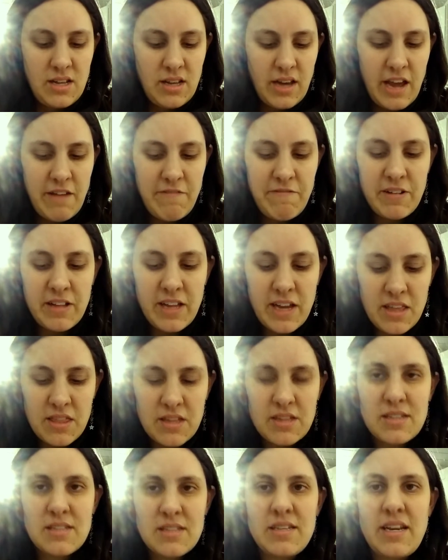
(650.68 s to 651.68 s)
I feel like
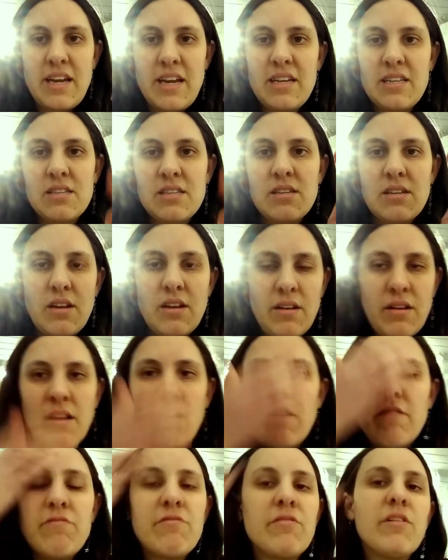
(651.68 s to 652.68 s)
the stakes
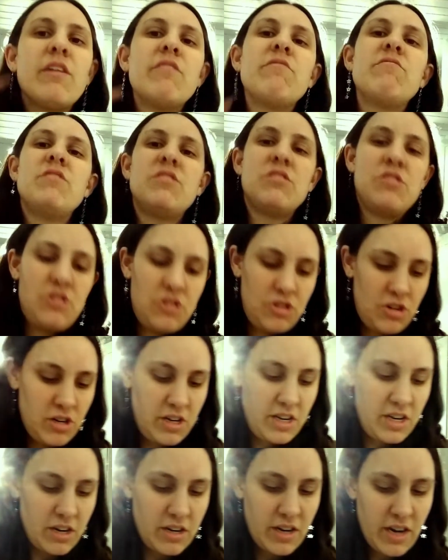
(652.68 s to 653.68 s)
of this
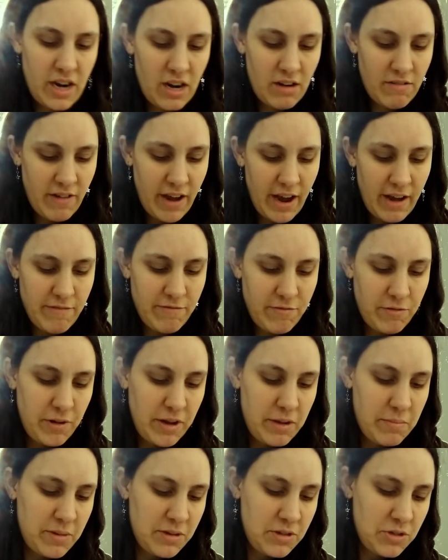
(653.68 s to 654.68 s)
journey are kind of
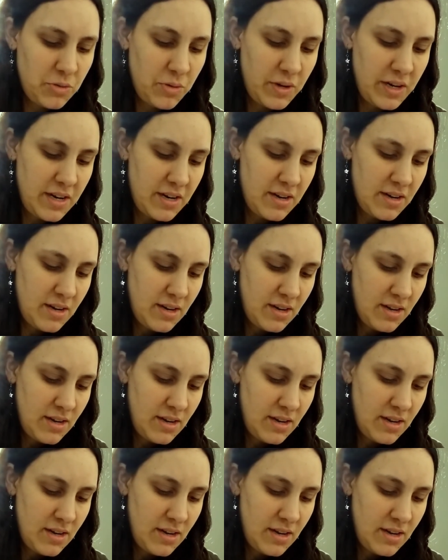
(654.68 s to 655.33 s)
halfway between,